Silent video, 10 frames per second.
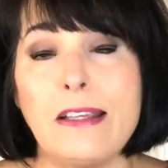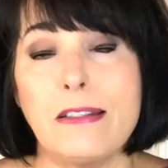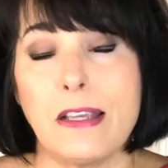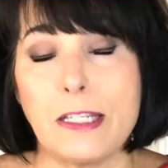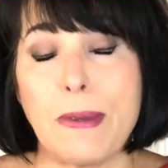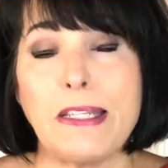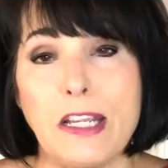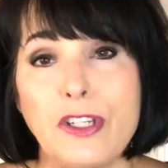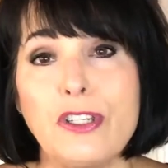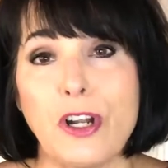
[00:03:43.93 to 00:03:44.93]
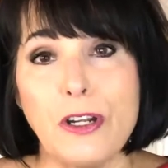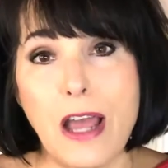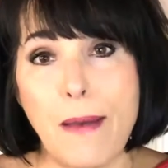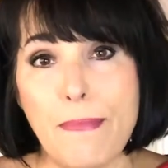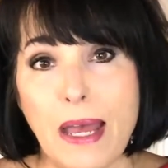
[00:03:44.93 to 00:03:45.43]
expectations are
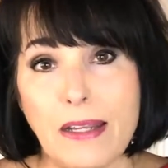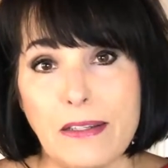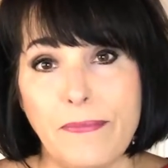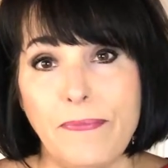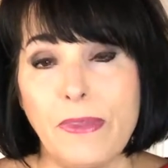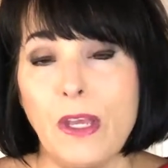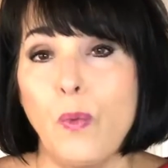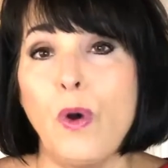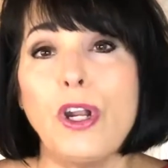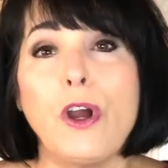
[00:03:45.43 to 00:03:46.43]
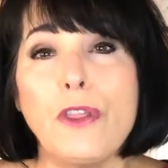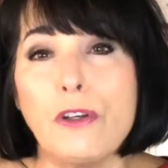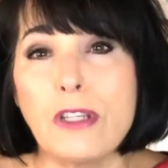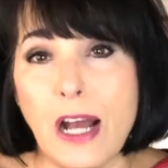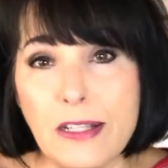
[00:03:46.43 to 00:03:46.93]
not met? What are
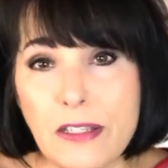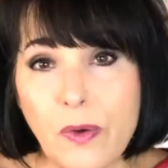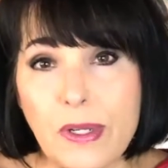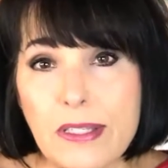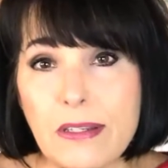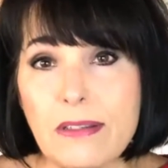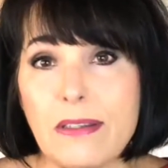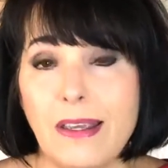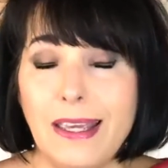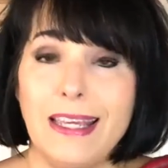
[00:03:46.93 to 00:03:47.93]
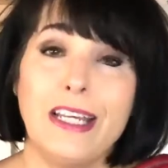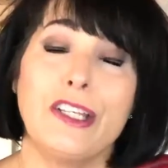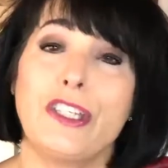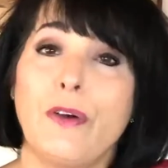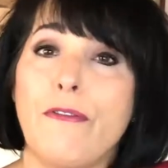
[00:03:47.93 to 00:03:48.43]
those consequences?
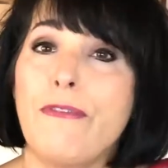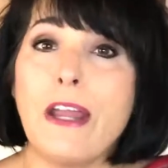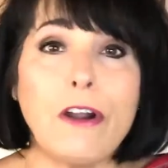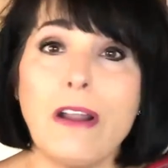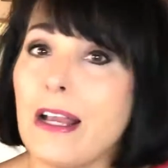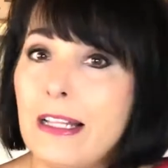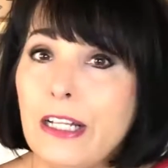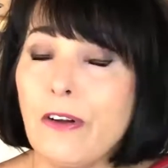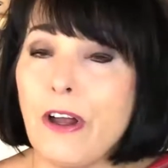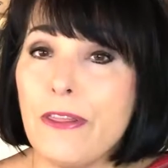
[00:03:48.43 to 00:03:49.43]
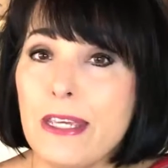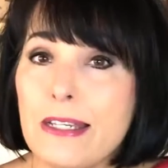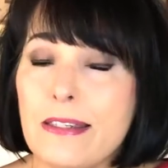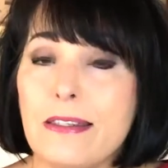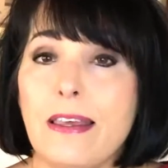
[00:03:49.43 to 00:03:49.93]
So if they're not clear on
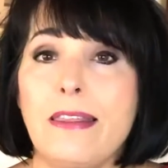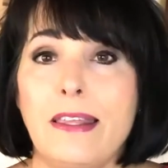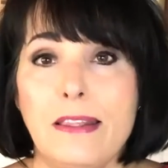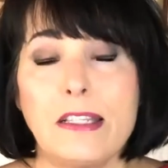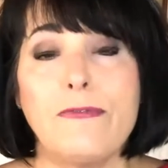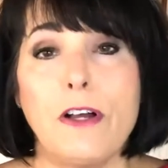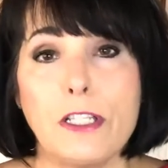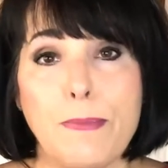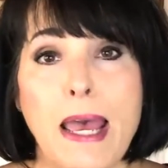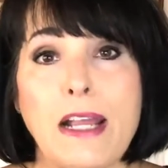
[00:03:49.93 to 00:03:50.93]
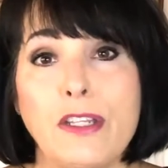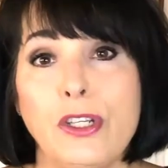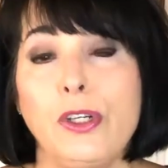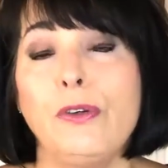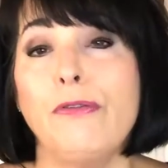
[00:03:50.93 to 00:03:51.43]
this, then this falls back
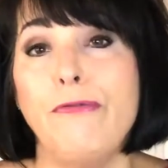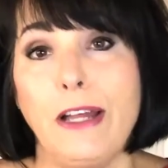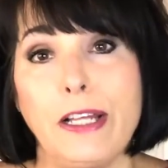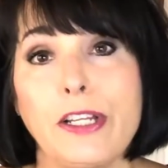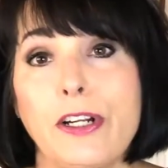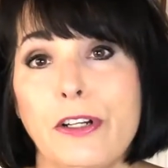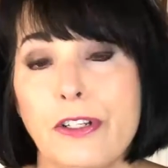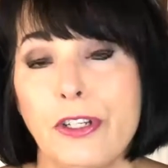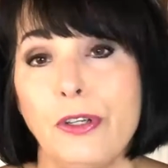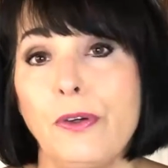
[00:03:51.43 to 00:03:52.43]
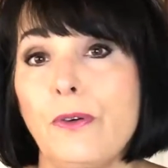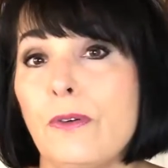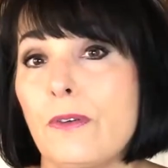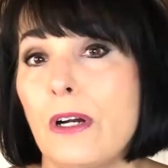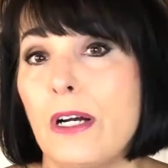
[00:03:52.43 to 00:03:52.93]
to failure to
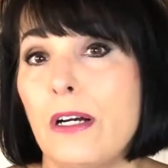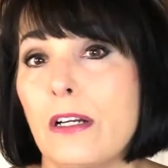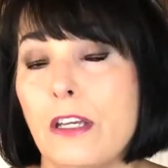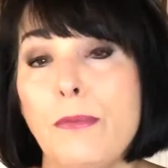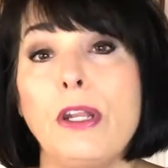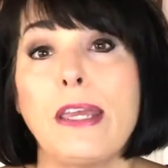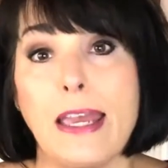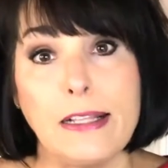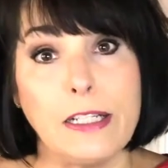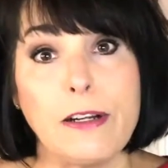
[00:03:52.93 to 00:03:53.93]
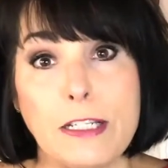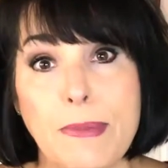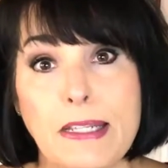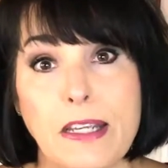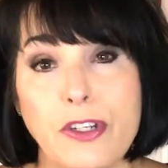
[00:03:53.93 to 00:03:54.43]
communicate clear
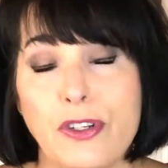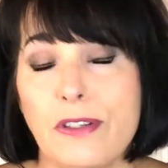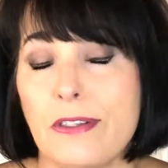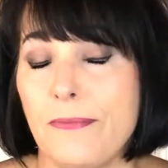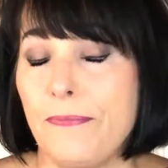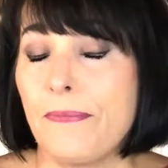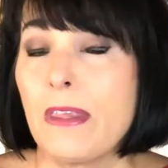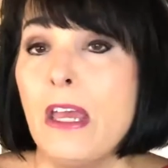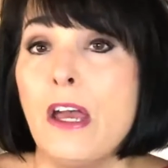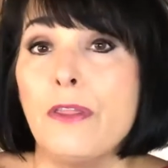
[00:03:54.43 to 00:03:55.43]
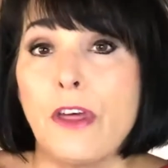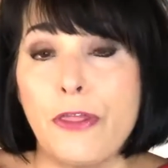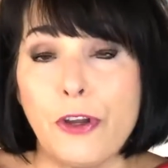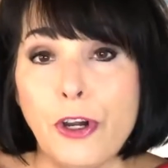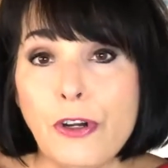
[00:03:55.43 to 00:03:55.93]
expectations. The
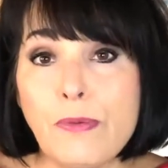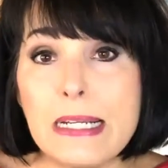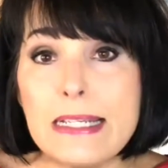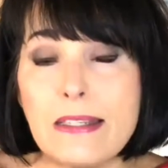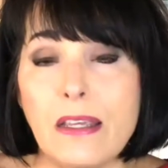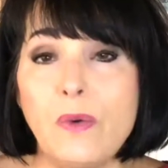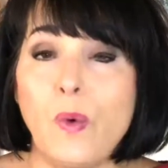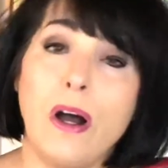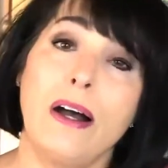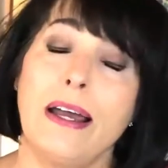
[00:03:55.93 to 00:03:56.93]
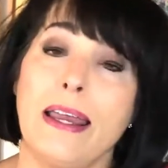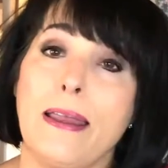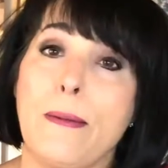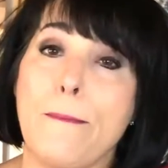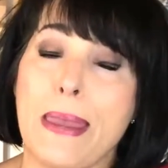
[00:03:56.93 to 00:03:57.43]
third reason
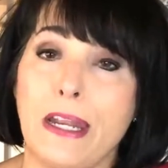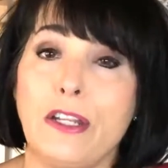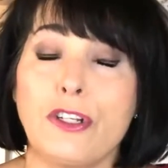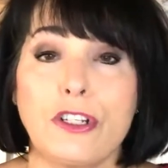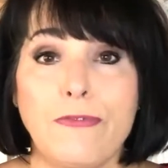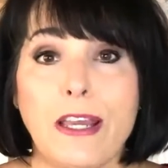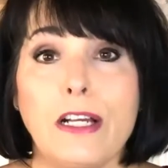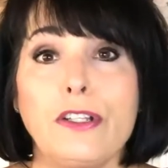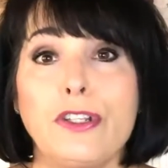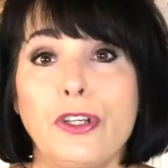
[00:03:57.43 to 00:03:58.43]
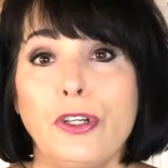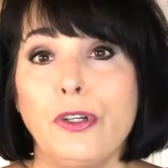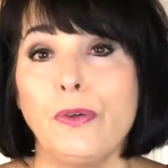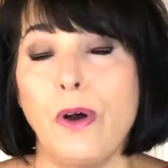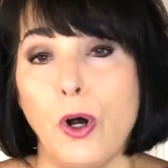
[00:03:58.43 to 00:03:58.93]
why managers fail
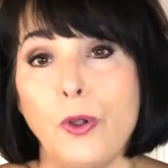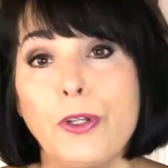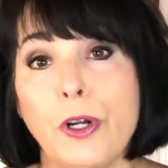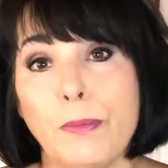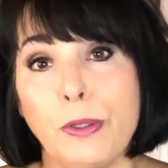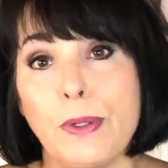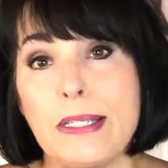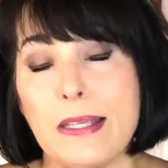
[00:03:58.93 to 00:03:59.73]
to hold their employees